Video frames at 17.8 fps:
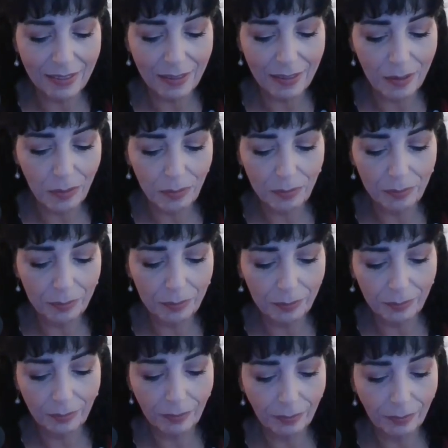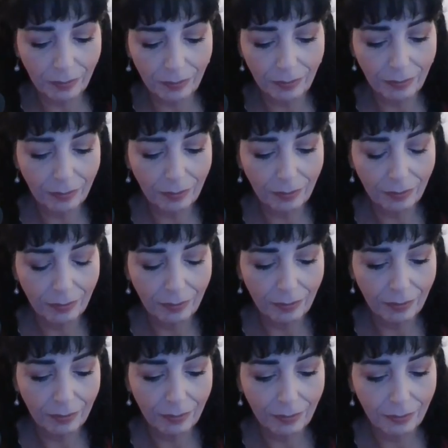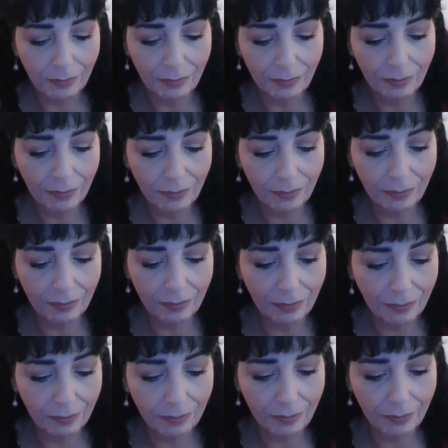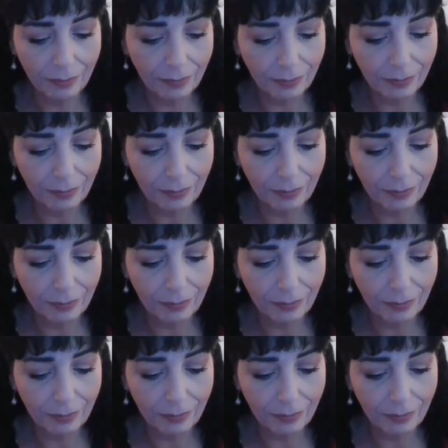Nobody speaks.